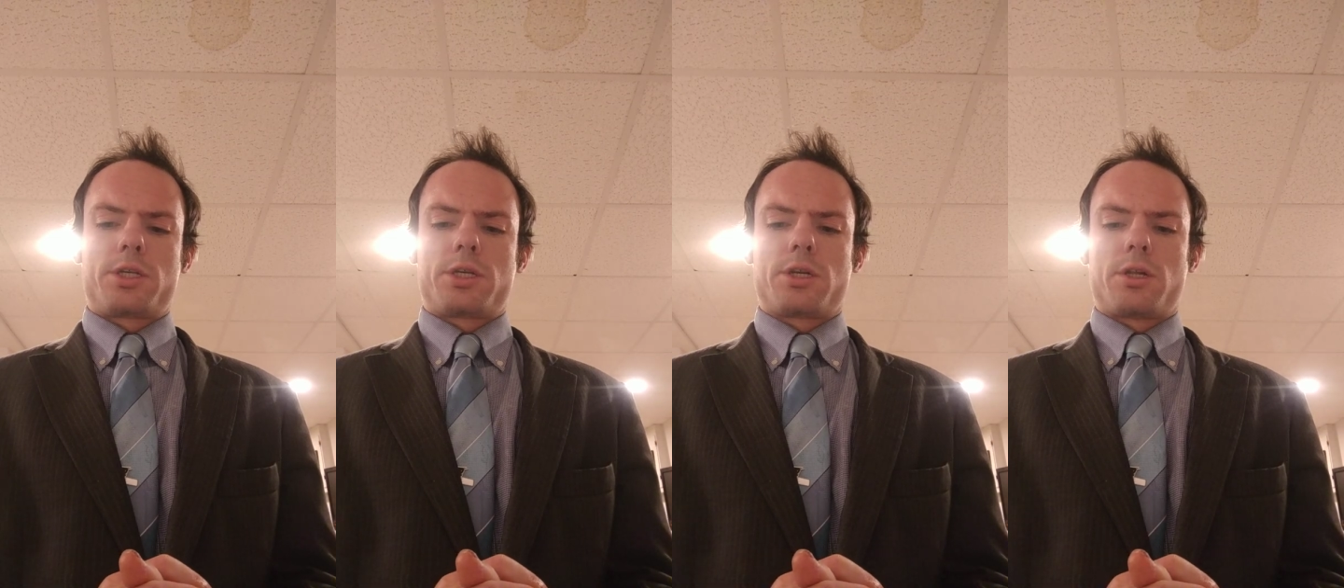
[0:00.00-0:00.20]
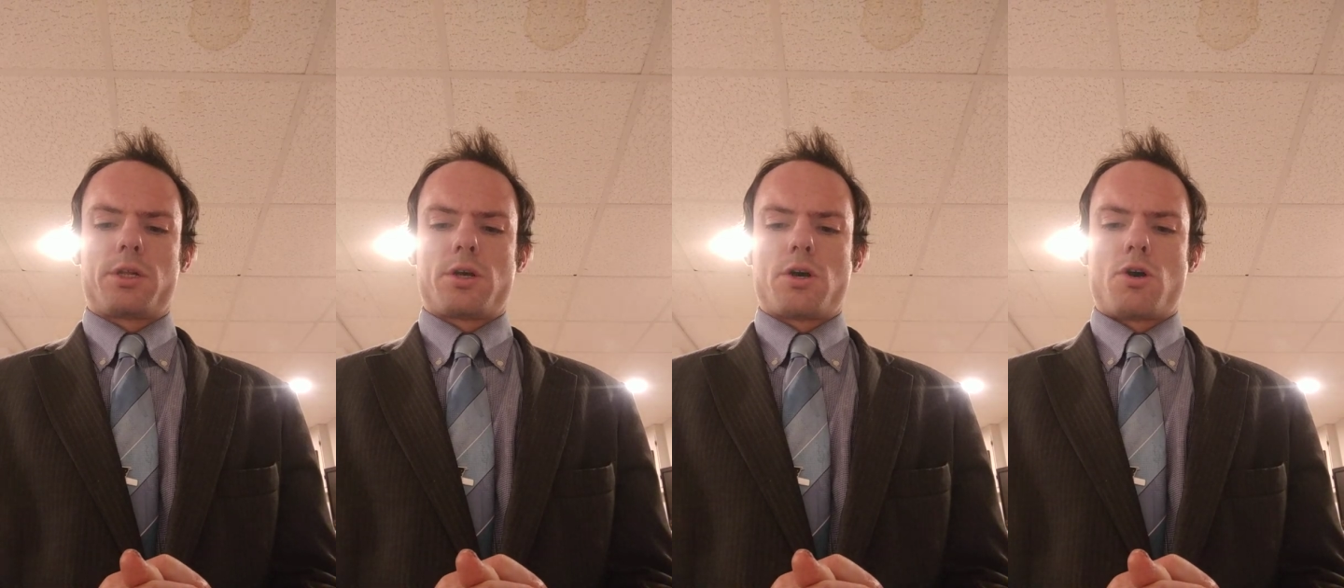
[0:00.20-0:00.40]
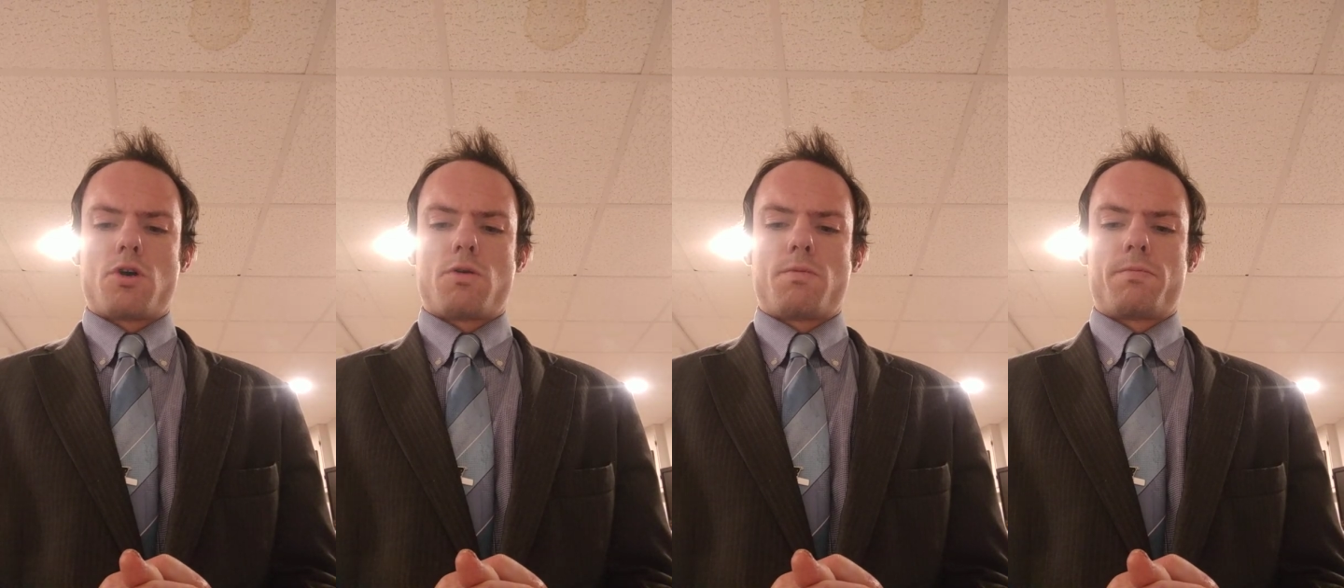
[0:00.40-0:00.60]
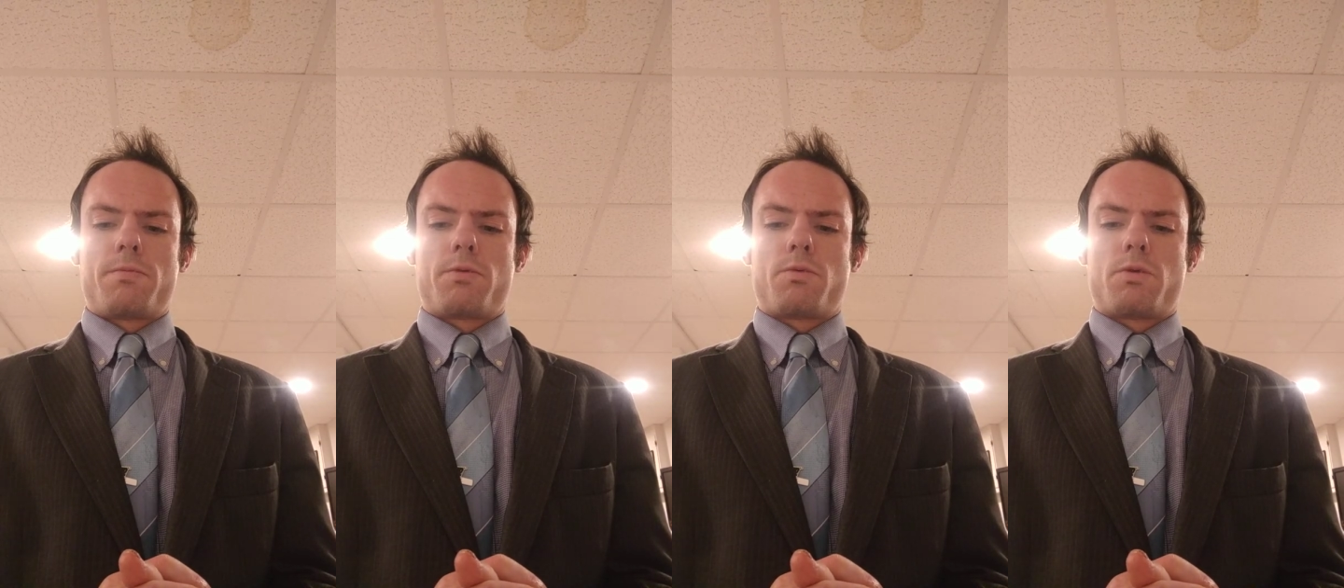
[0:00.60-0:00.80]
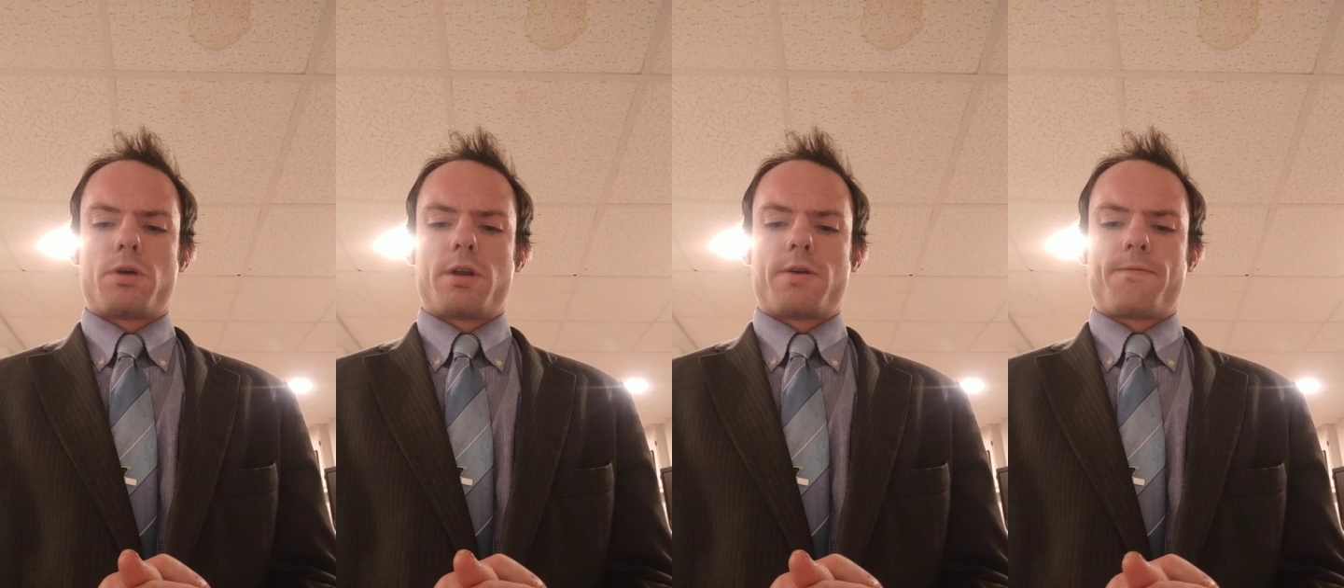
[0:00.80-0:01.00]
Salome,
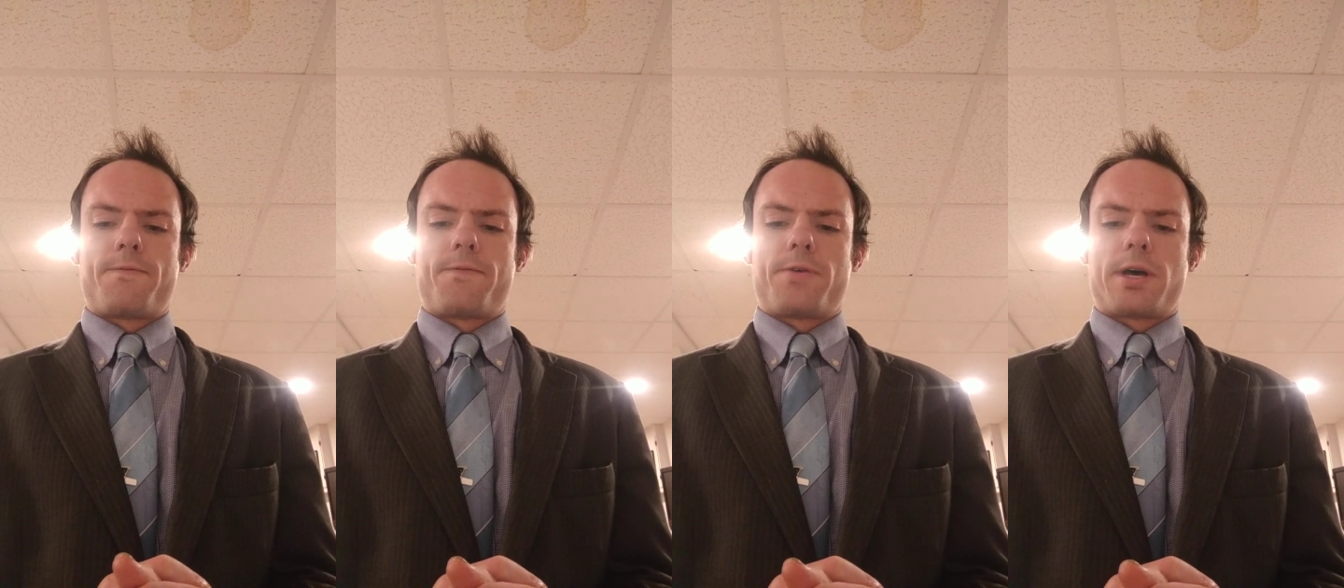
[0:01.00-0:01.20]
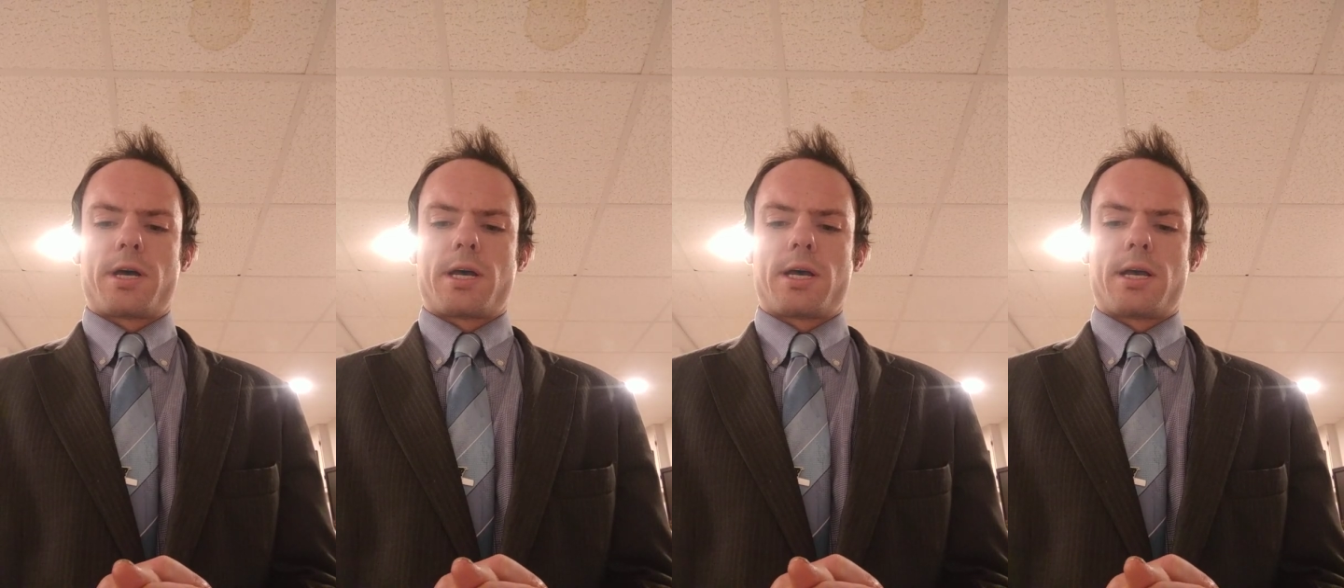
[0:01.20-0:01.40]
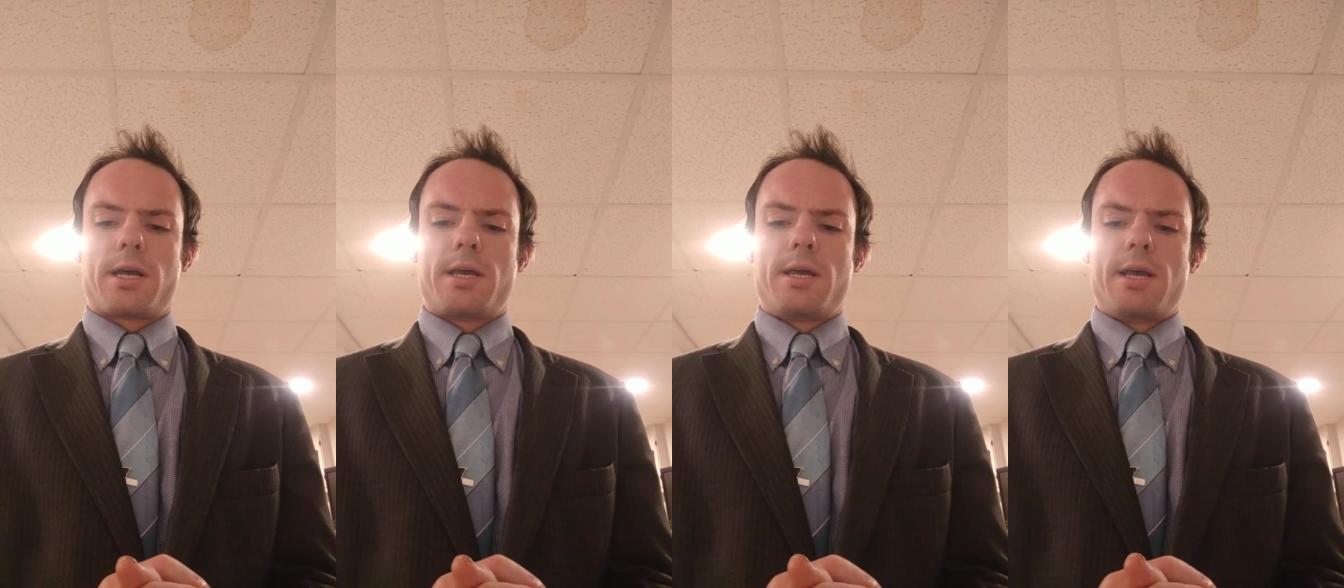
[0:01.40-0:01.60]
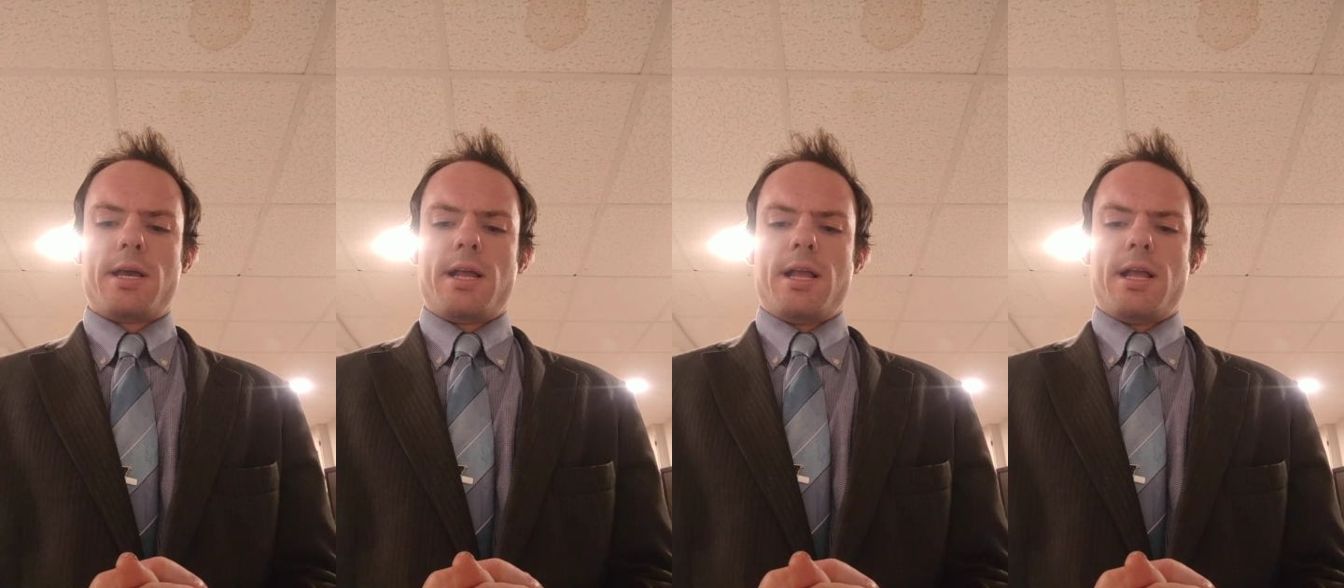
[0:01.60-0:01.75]
would have